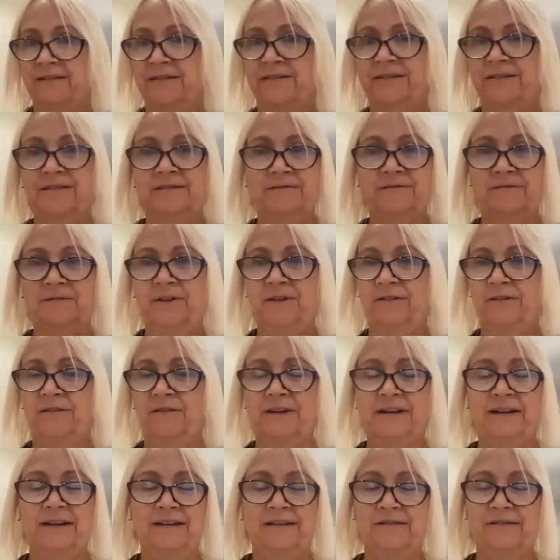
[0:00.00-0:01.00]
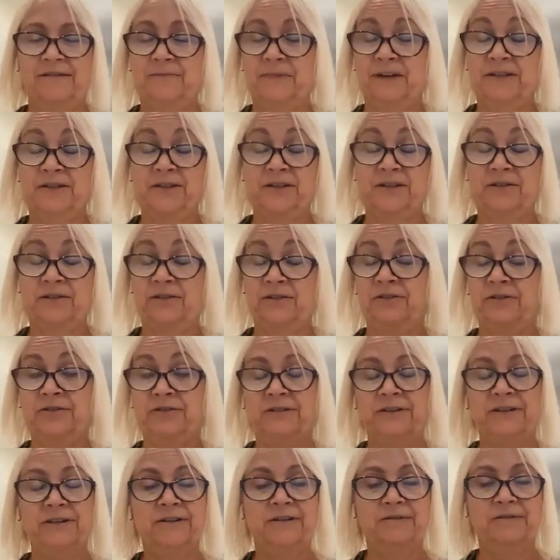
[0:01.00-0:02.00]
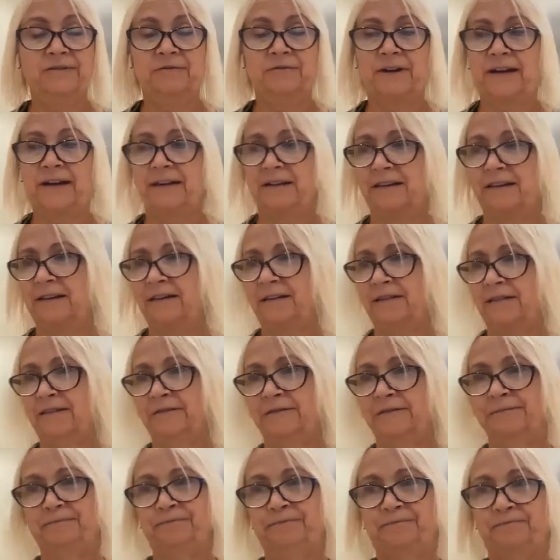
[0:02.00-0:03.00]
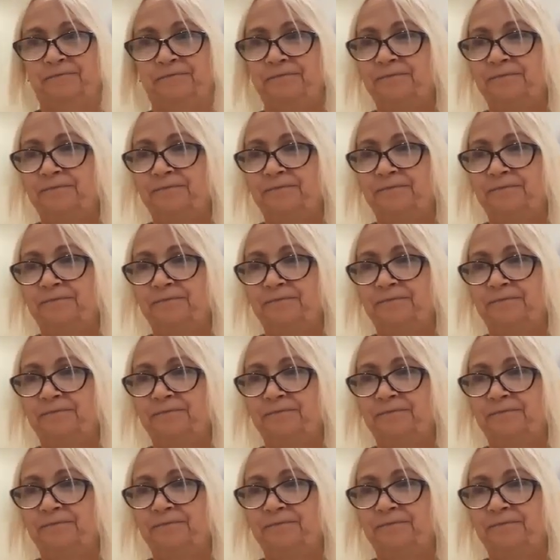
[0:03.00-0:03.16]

as mentioned earlier, right? There